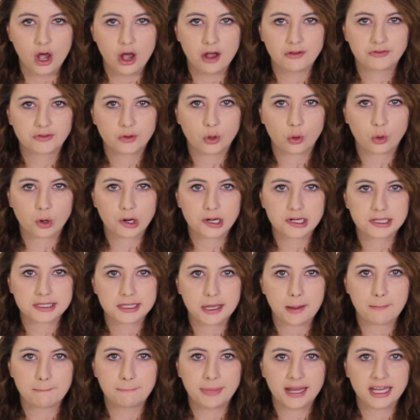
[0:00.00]
Of
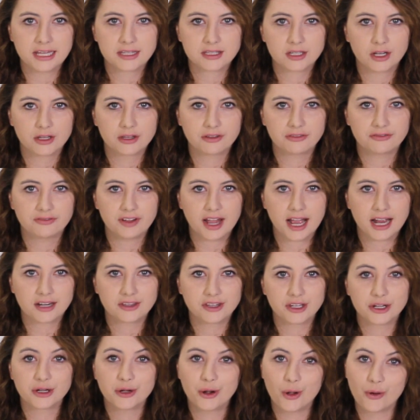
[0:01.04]
course, based on the
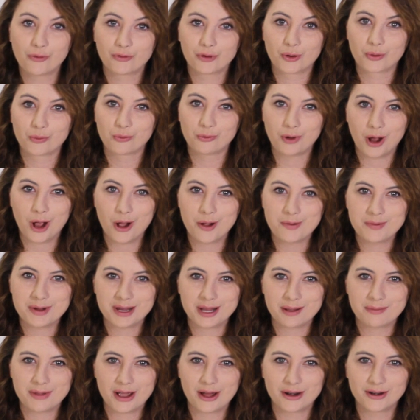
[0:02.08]
fact that an
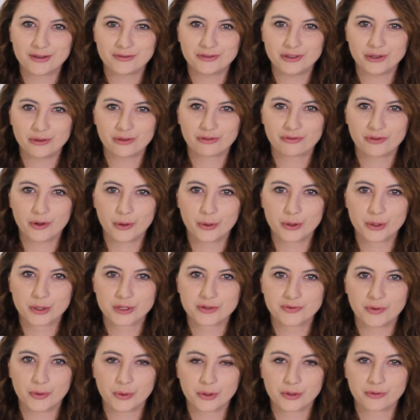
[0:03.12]
overwhelming amount of youth
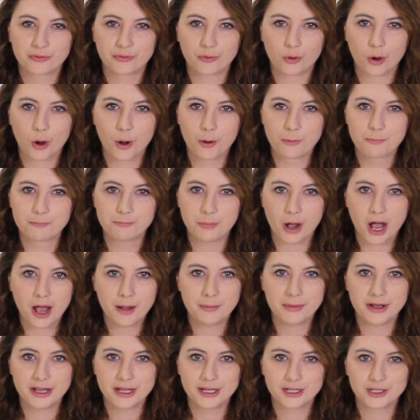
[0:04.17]
voters voted for
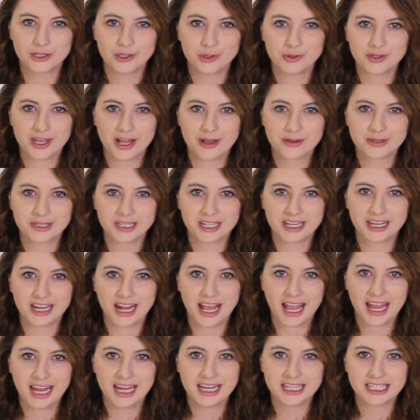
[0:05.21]
Obama in
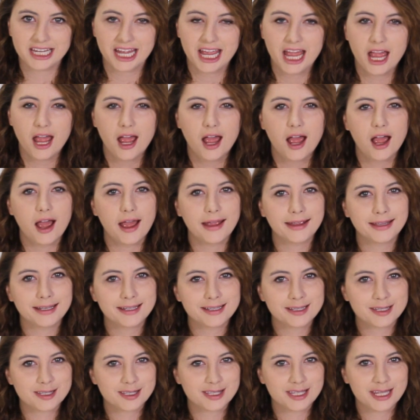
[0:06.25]
2008, I
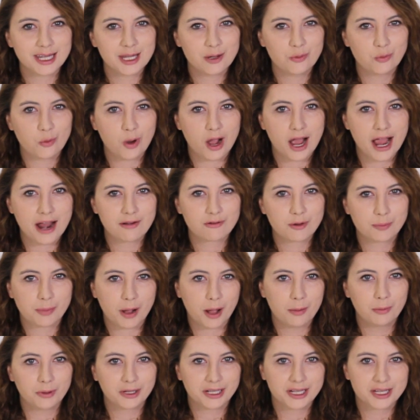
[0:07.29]
can see why
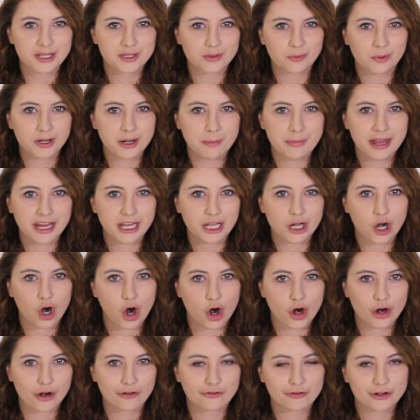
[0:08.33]
Republicans want to make it
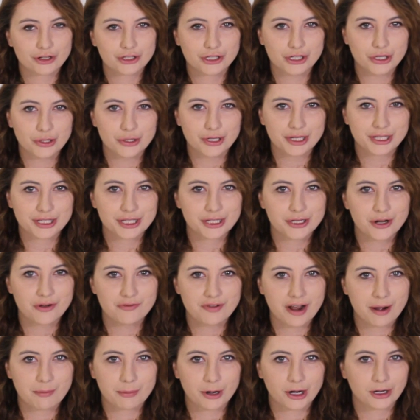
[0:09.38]
harder for students in
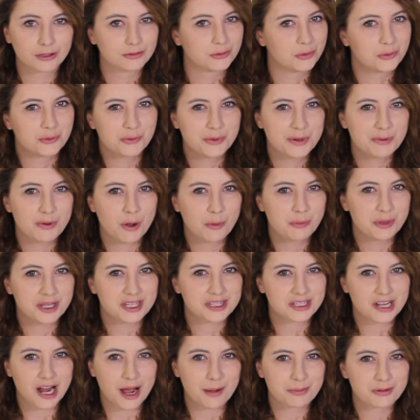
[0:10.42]
November. We won't be
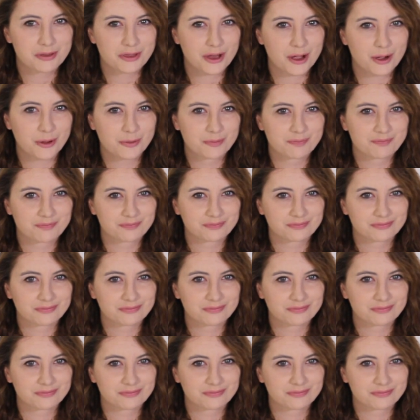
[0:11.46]
stopped, though.